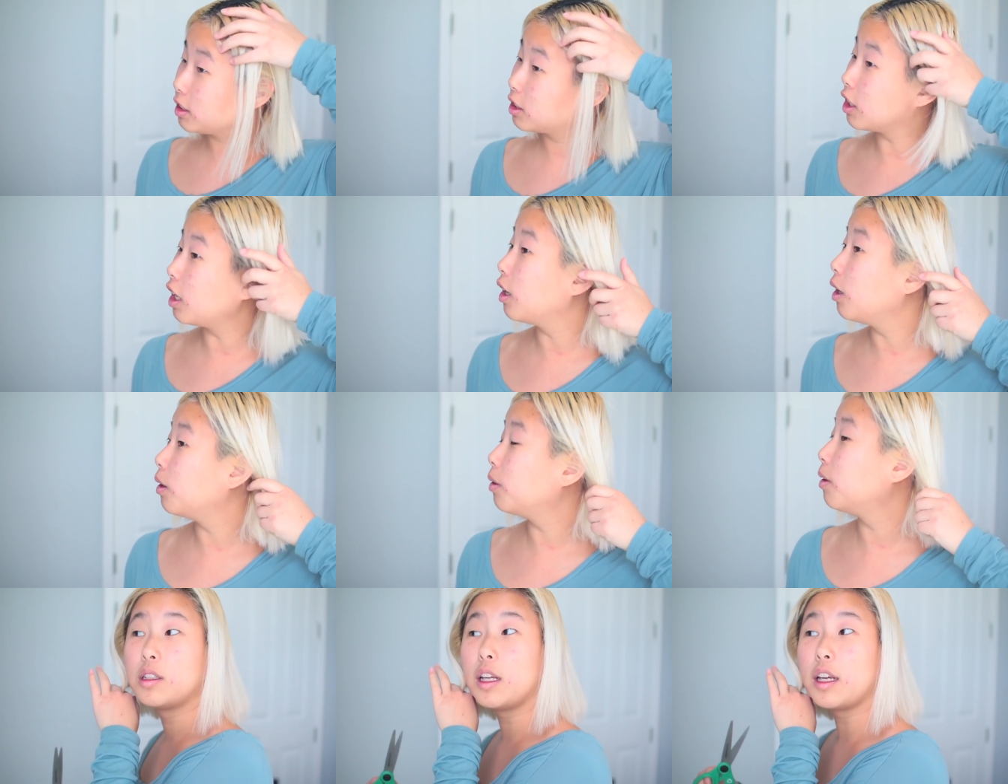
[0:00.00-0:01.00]

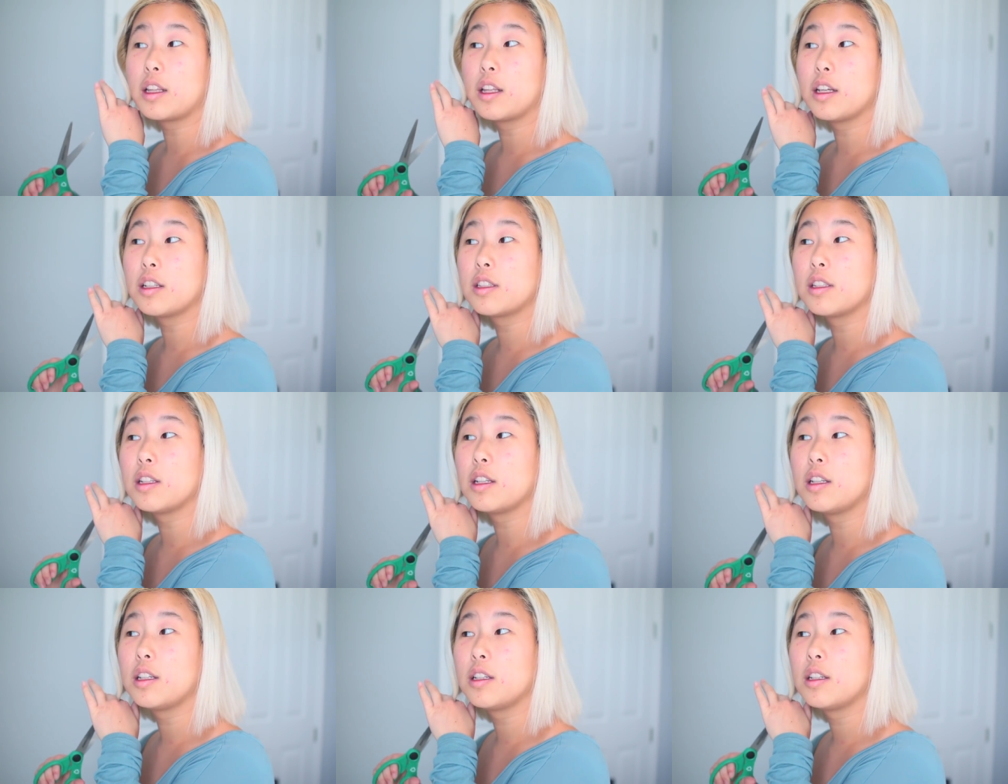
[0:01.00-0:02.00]
So take this and
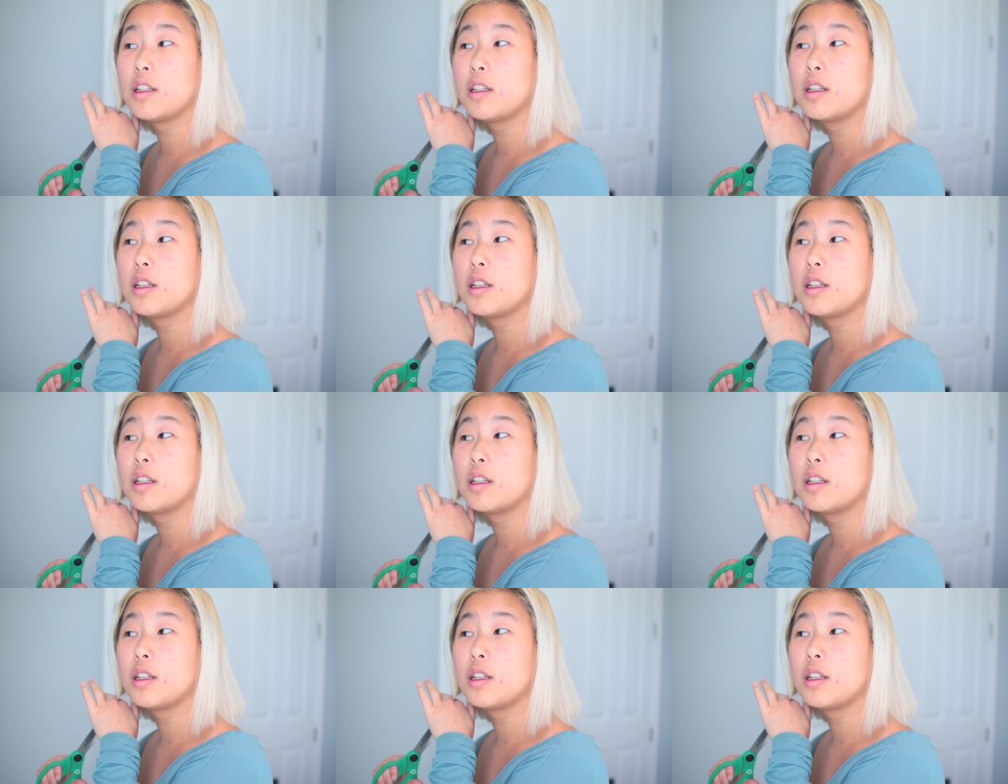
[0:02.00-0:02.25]
then